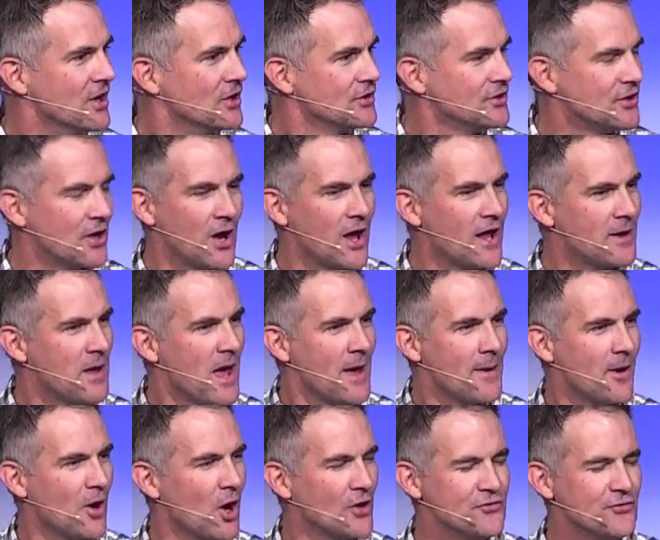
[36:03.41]
You know, I
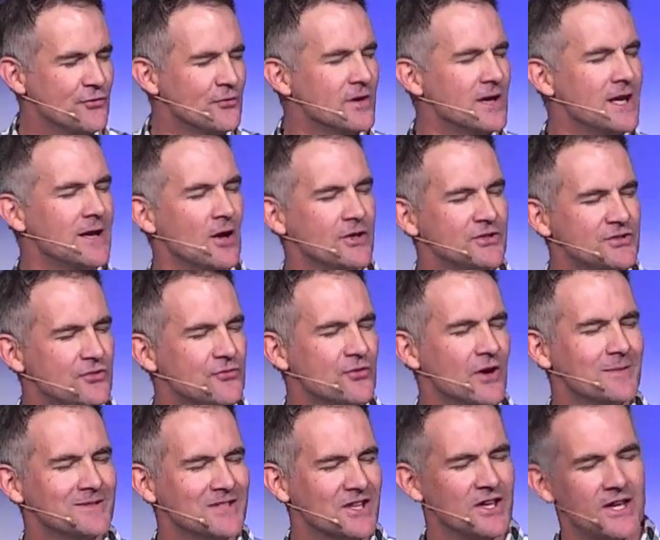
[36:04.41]
used to
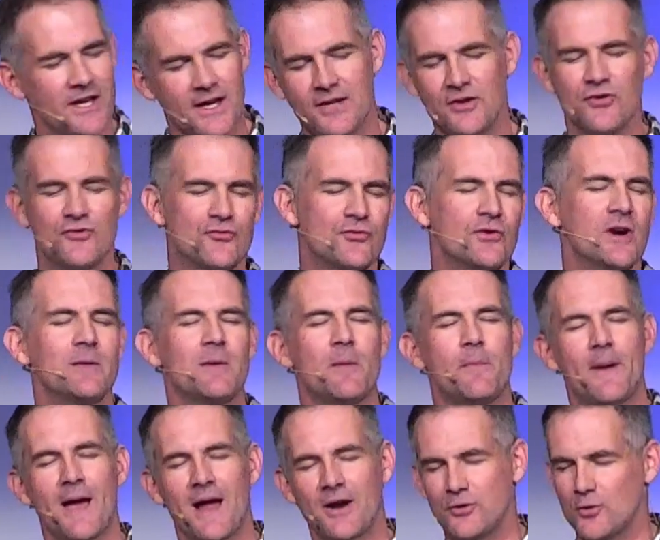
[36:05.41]
dream as a kid, you dream
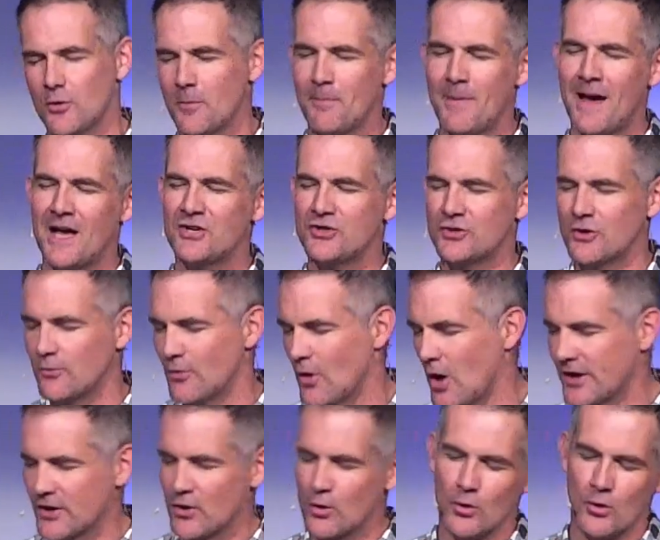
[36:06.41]
about it, you imagine it,
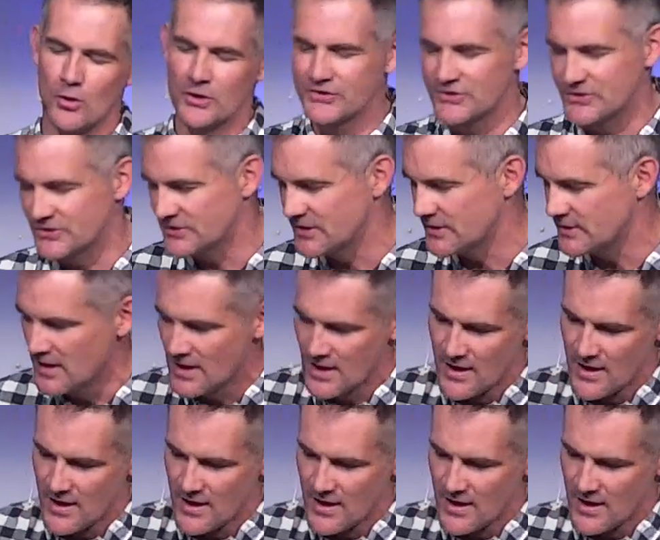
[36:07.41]
riding horses and